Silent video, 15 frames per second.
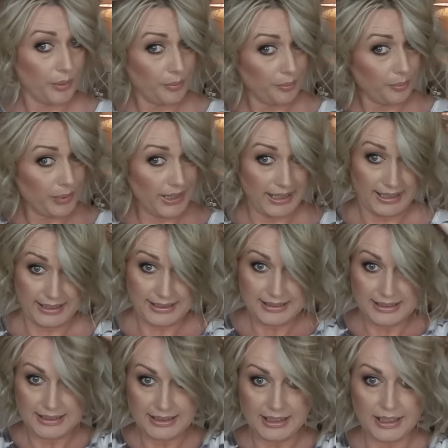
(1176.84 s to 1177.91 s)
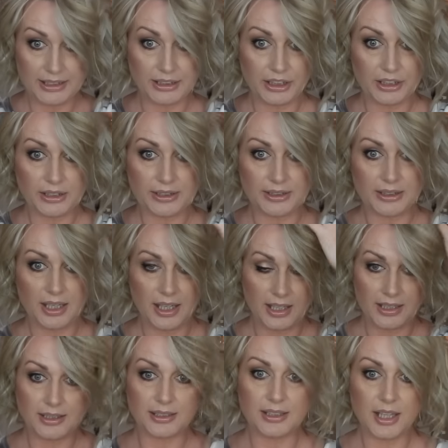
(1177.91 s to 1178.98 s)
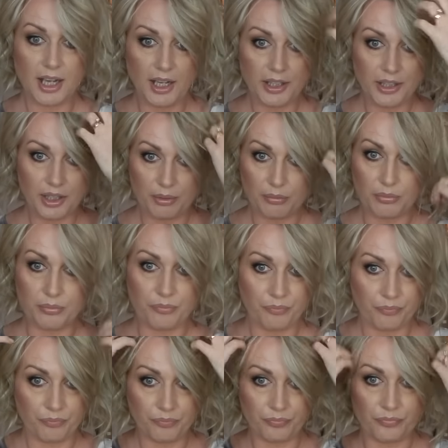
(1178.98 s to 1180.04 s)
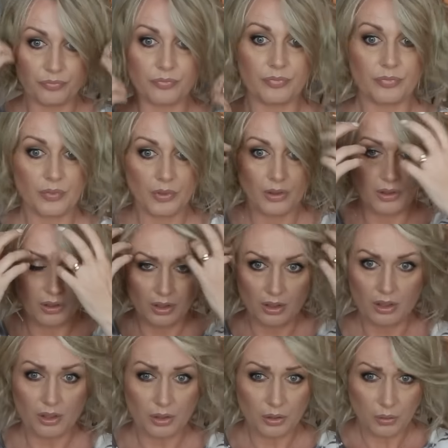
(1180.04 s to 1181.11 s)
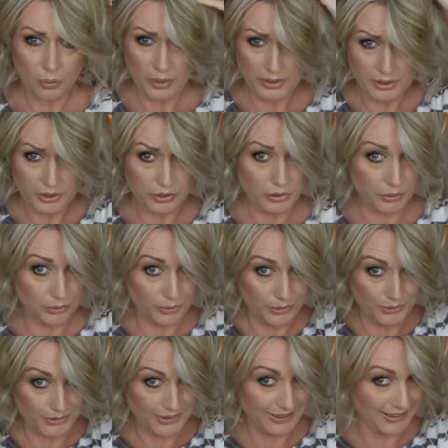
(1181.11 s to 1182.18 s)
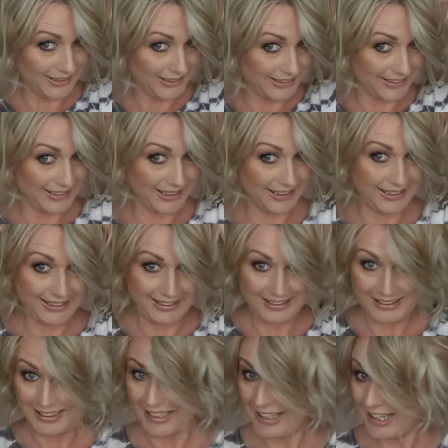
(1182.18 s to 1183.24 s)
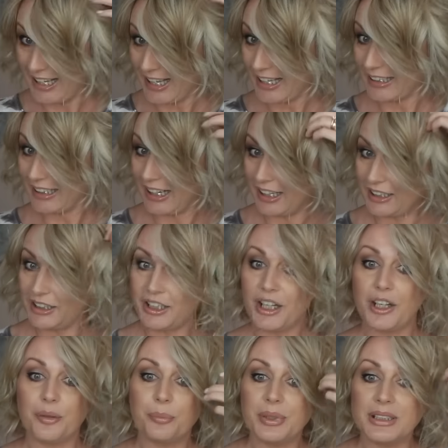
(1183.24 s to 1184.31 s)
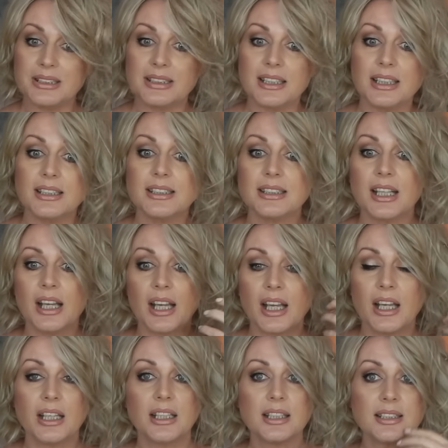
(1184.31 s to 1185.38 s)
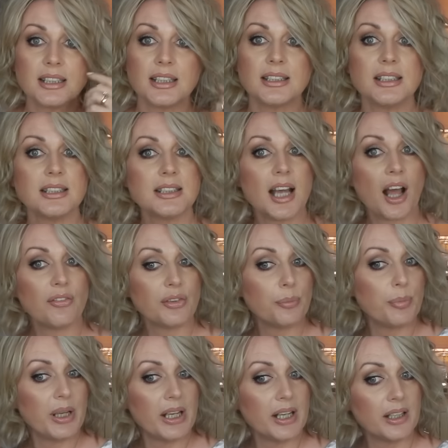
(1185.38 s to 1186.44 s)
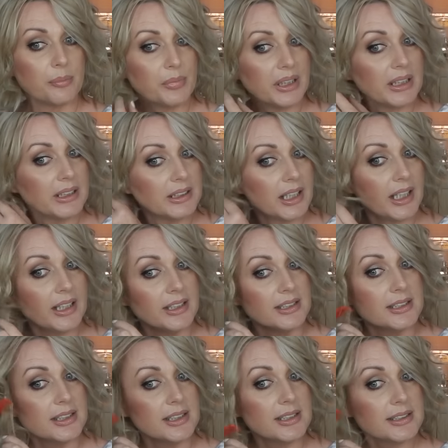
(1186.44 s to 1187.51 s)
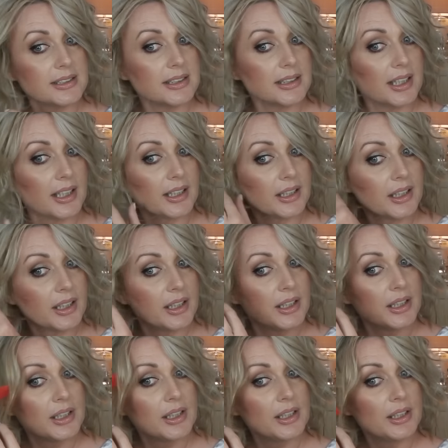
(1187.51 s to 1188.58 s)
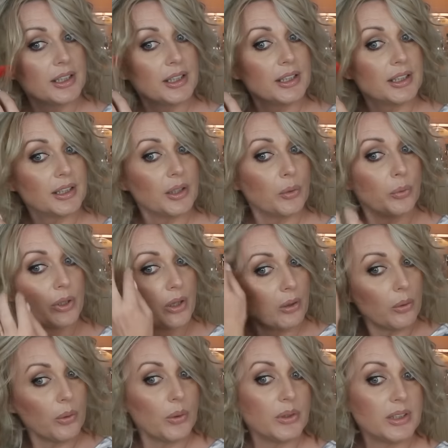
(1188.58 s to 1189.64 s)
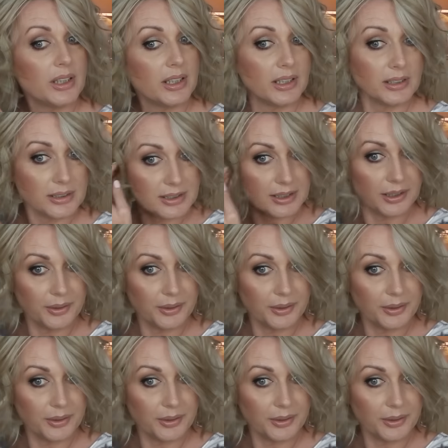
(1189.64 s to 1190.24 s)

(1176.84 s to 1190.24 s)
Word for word: but like I said I am quite new to this curly hair business yes I did have a perm in the 80s like we all did